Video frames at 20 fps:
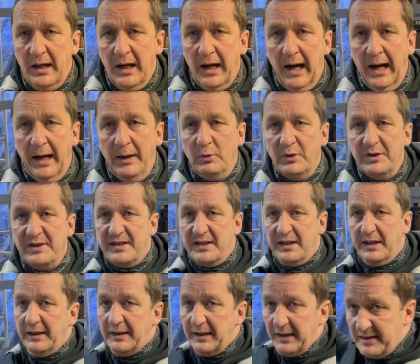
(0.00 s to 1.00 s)
I would
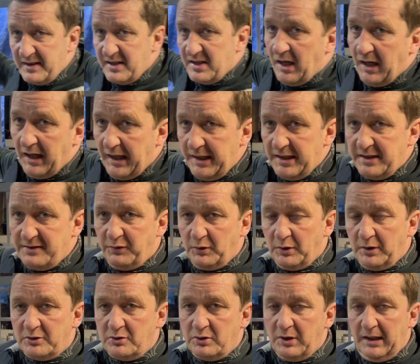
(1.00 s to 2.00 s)
say that size for
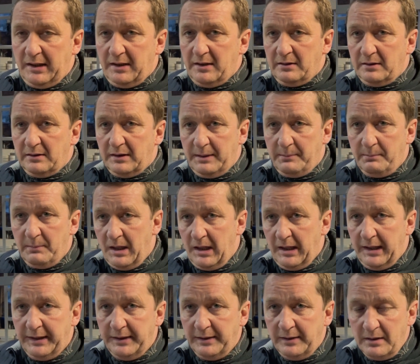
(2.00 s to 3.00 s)
a truck like
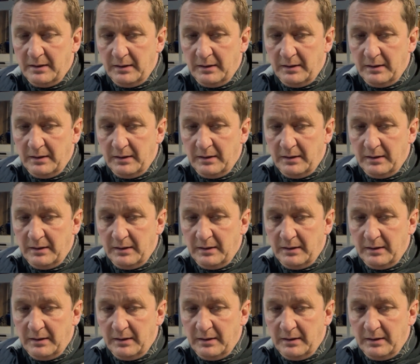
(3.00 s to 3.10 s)
mine,